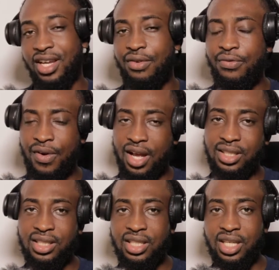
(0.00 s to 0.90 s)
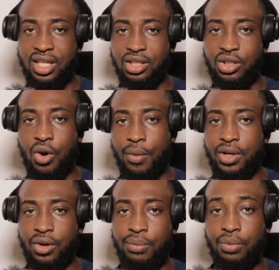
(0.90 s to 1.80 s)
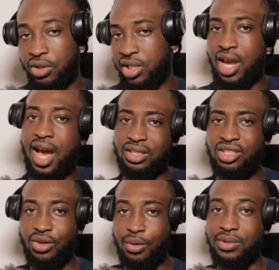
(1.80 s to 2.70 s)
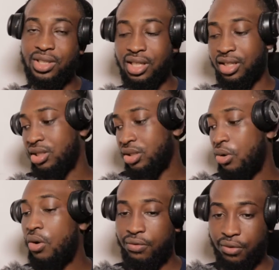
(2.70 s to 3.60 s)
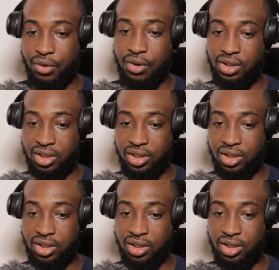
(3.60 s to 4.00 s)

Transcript: Fancy is coming up or he has something in store for us.